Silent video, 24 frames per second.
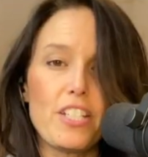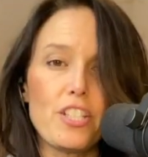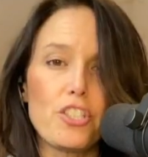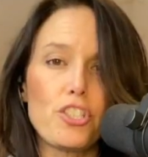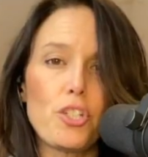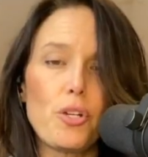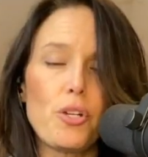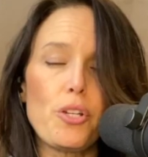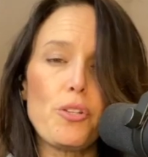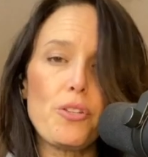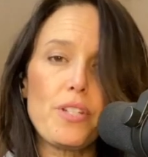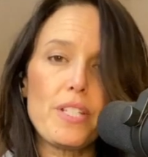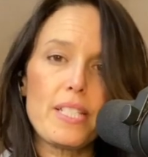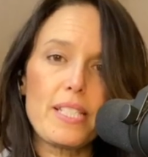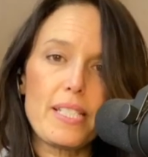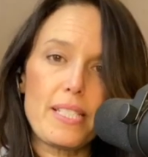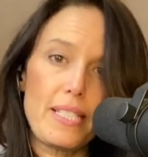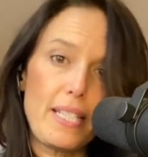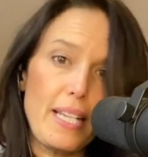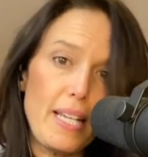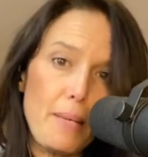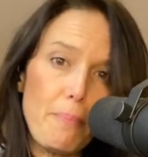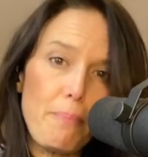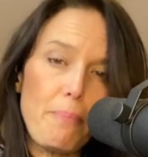show you this
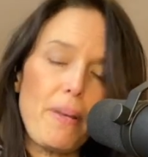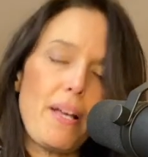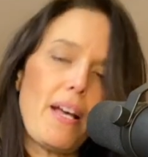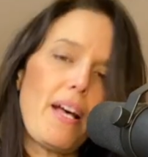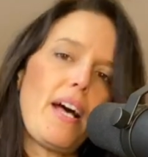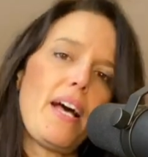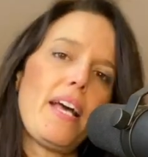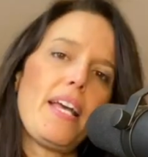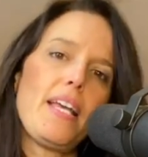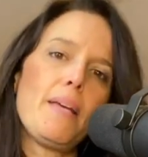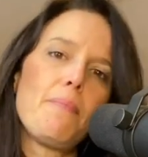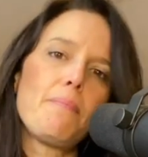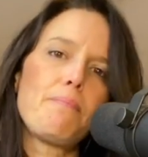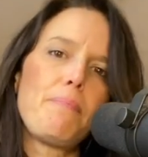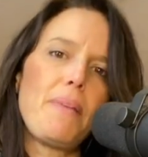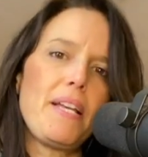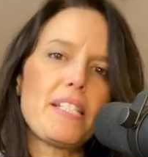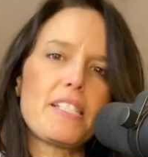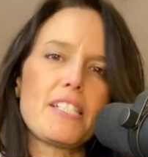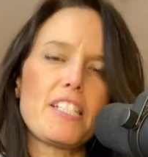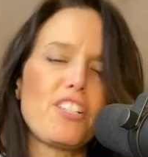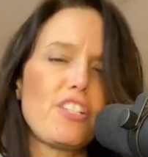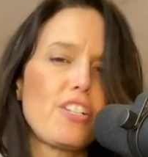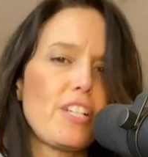tip, I am
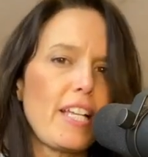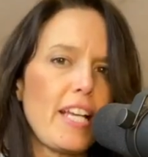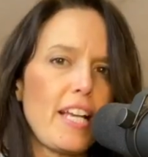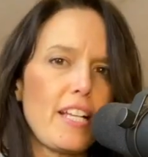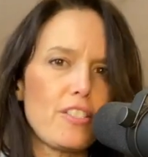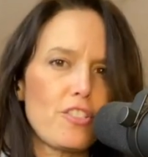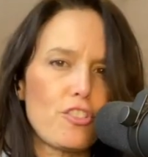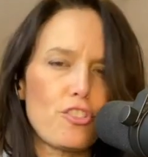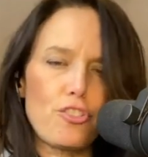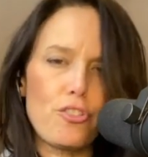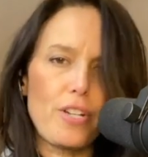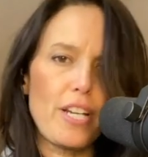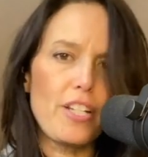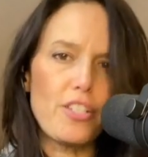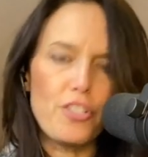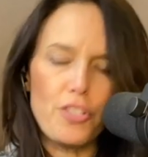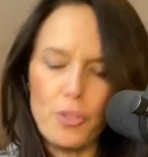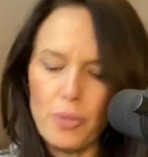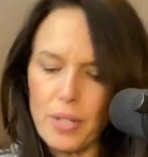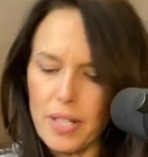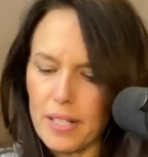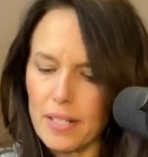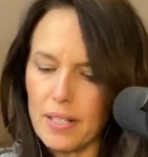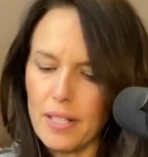basically going to get straight
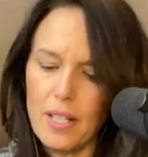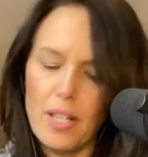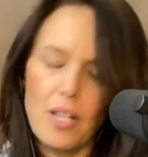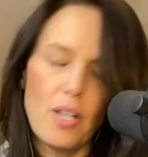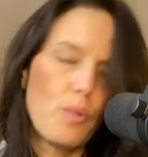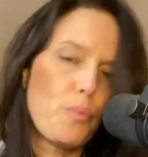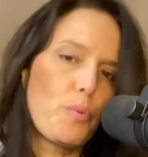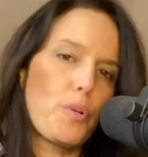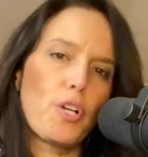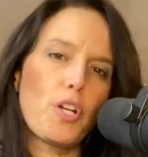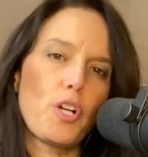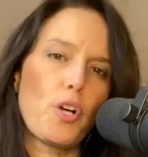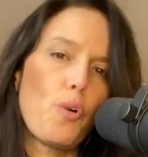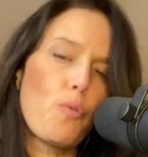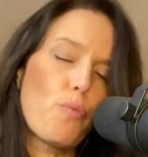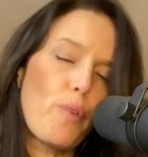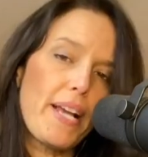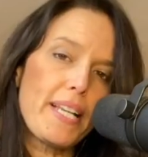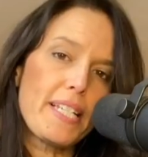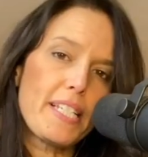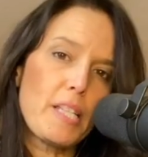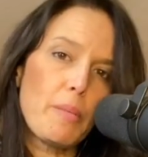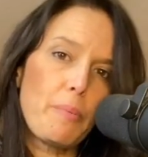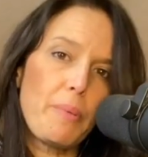to it. We're going to go
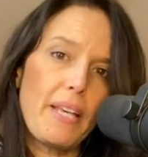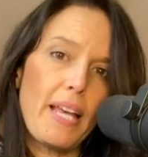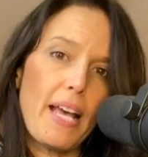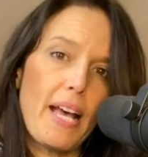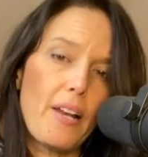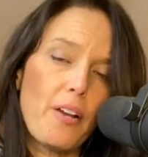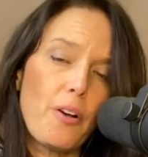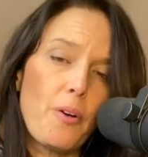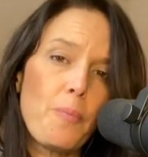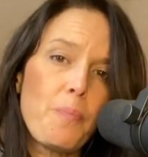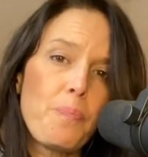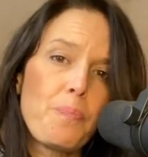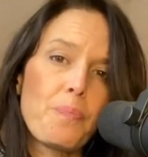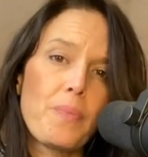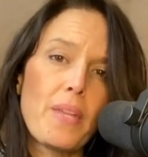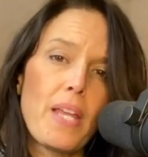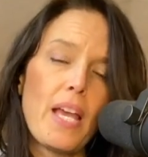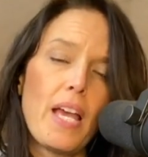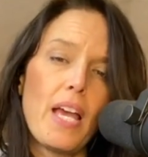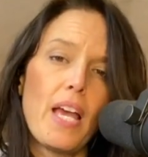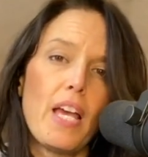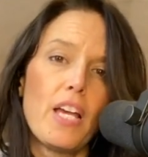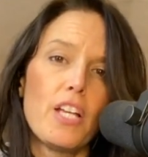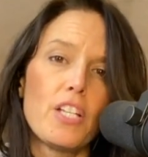right to the
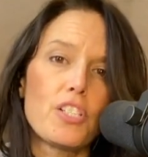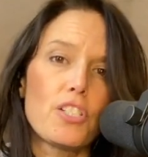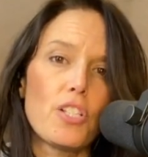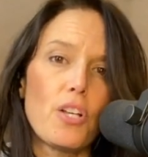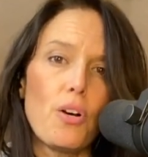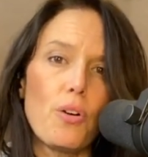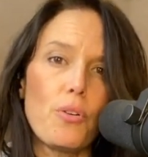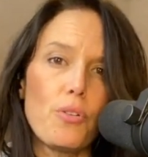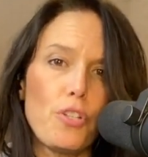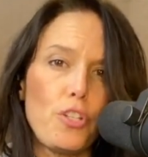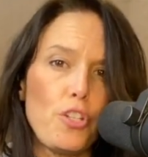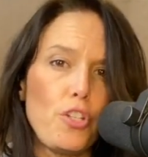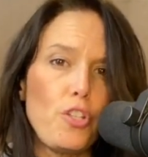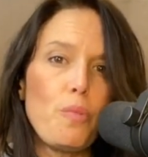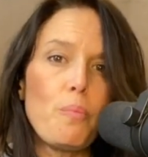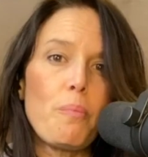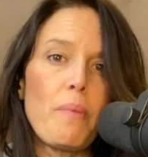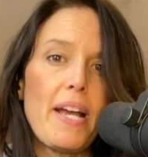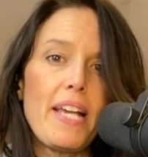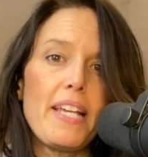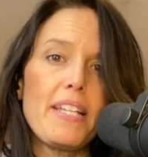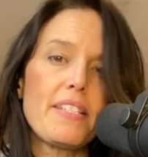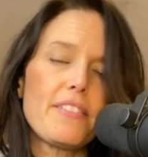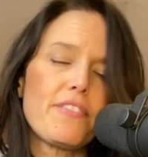piano. So you
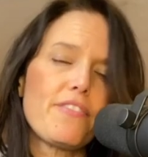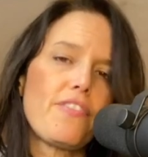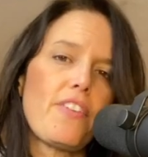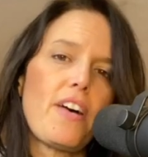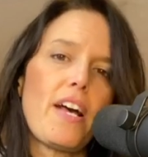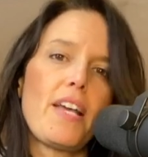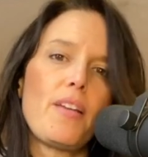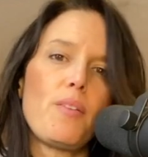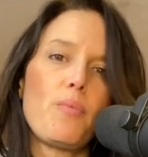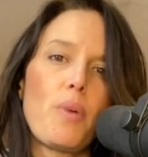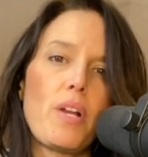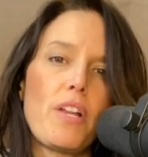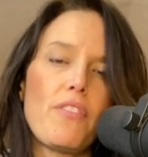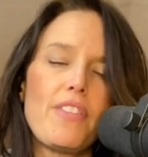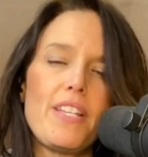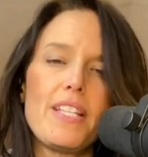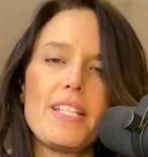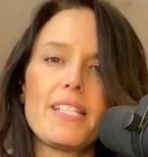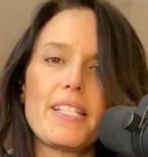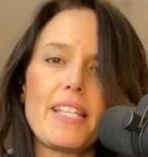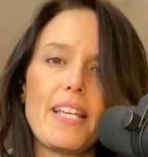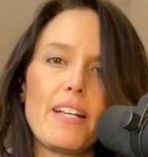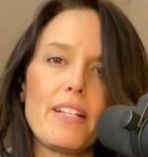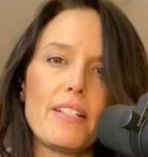might find one of these
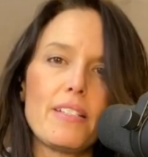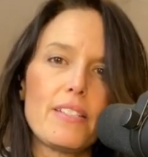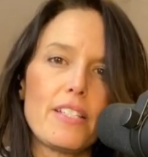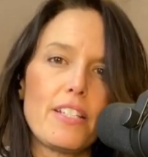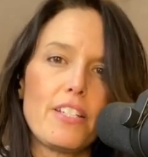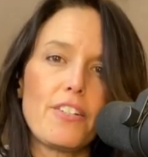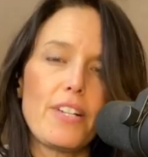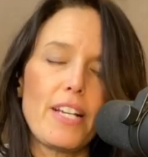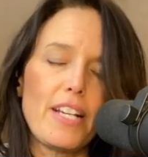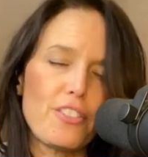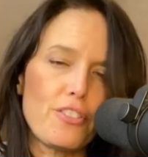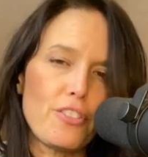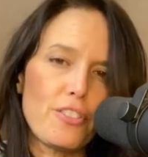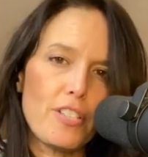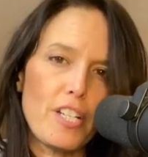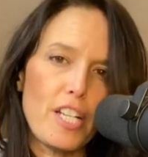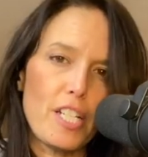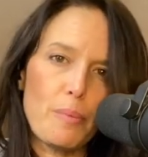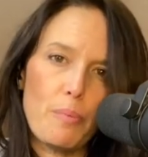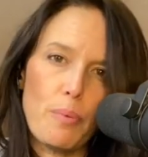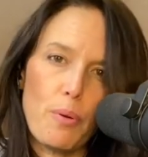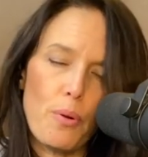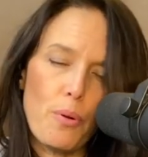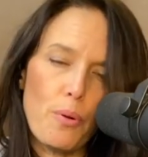scales in your
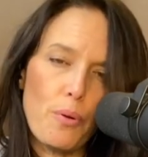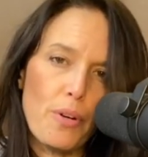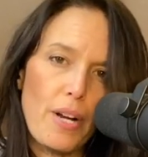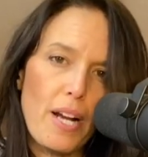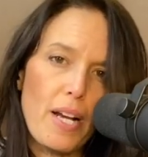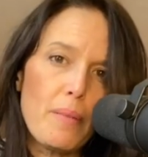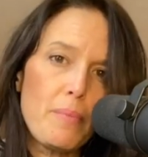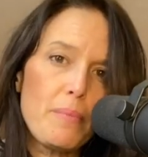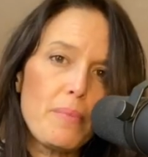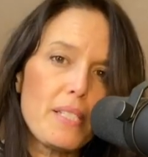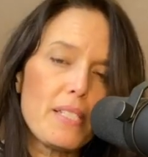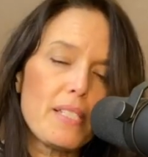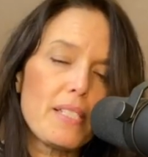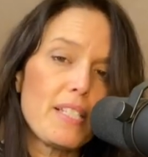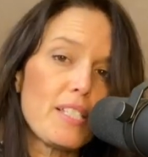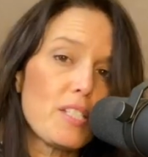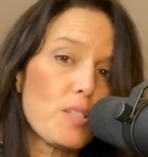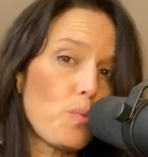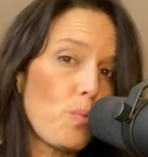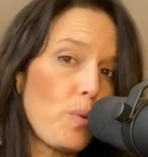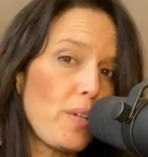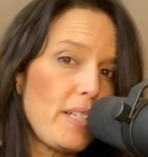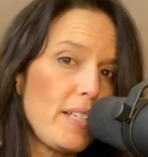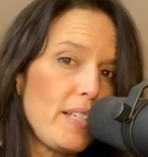exercise programs.
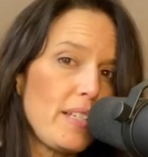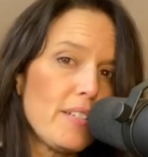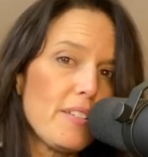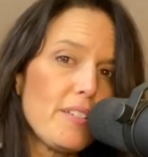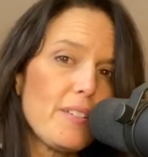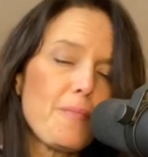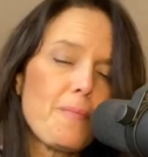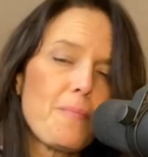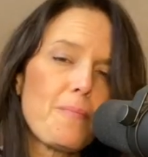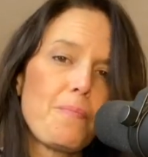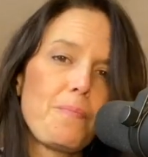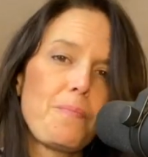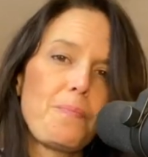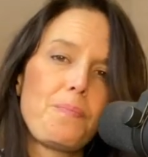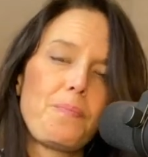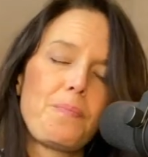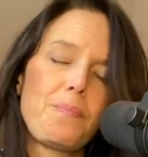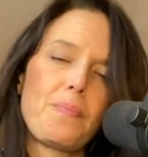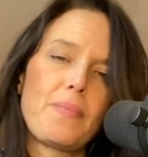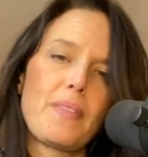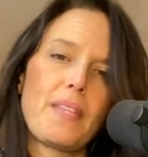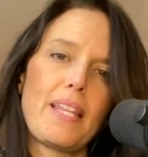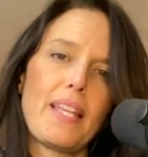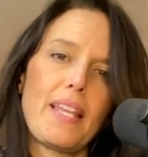This one here,
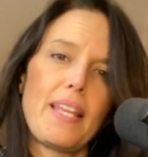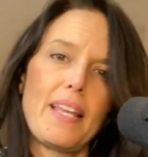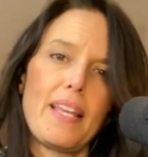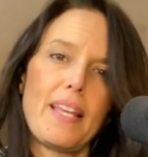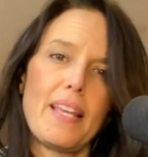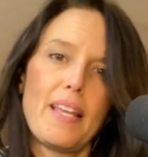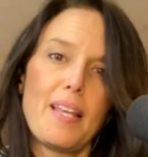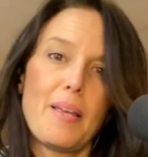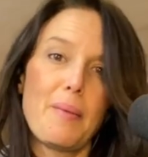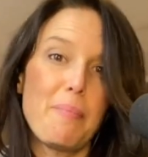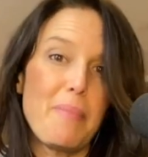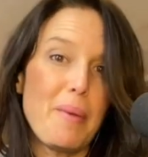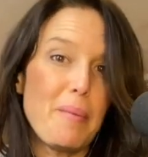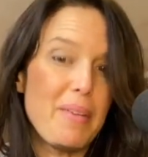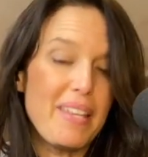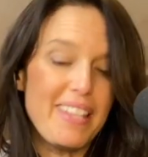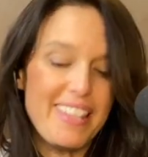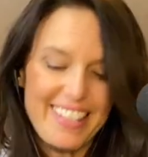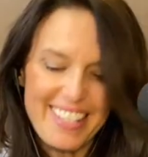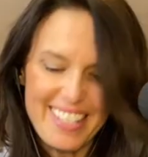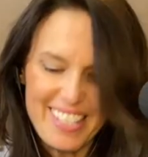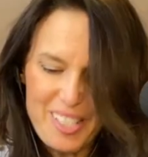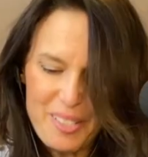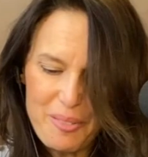maybe
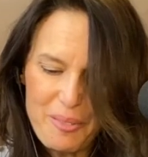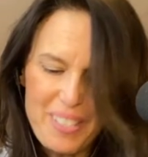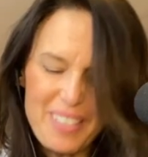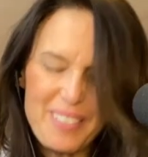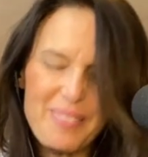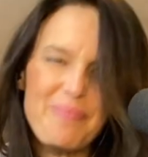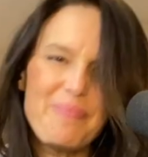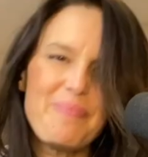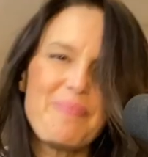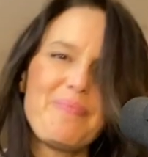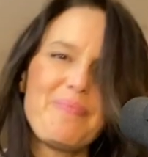this one,